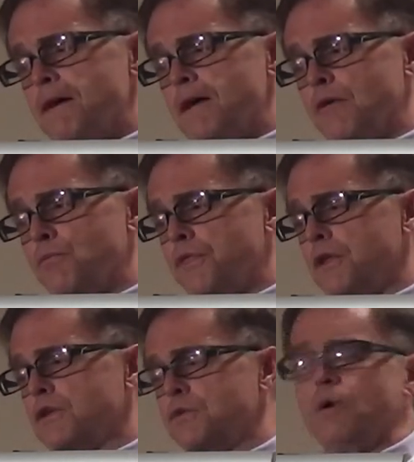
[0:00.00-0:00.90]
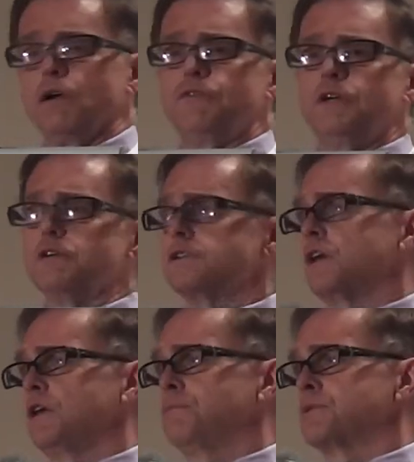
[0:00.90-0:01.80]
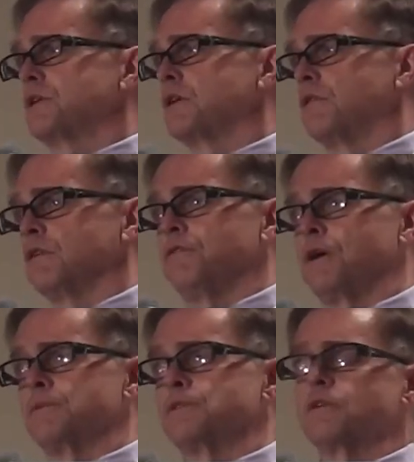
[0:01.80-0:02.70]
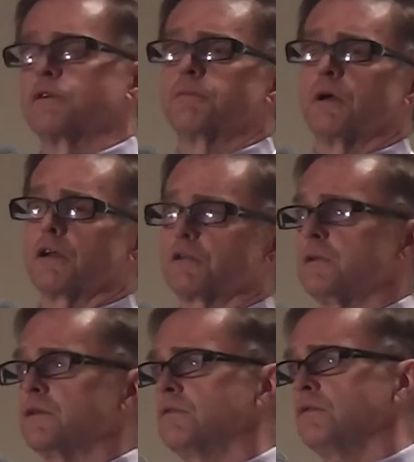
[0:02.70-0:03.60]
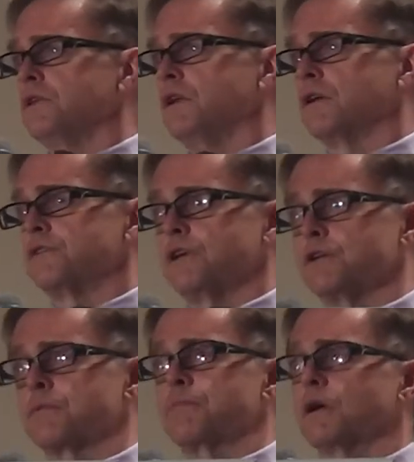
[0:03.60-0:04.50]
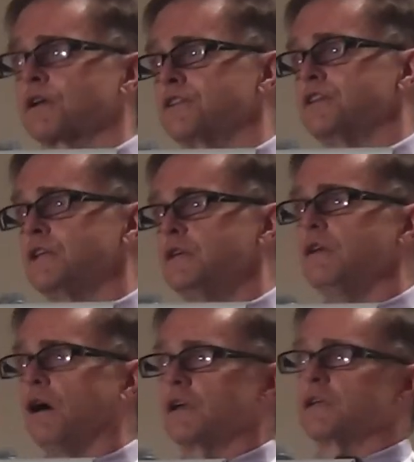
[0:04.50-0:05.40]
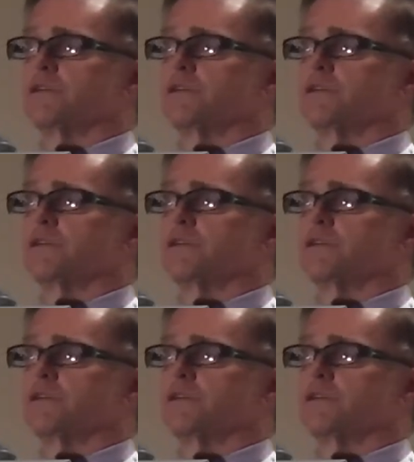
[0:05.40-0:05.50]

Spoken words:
within 12 years, 90% of all the pharmaceutical products being sold in the United States were products that did not